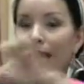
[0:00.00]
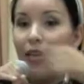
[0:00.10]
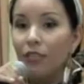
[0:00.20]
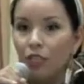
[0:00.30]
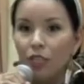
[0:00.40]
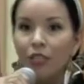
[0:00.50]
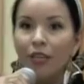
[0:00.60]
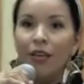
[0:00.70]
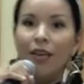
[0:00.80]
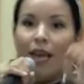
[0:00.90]
etched
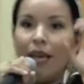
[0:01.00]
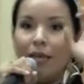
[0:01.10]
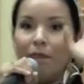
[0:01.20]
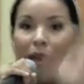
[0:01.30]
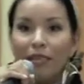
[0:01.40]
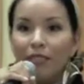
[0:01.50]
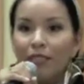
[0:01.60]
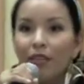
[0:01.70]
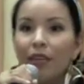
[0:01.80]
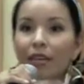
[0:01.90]
and
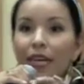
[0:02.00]
painted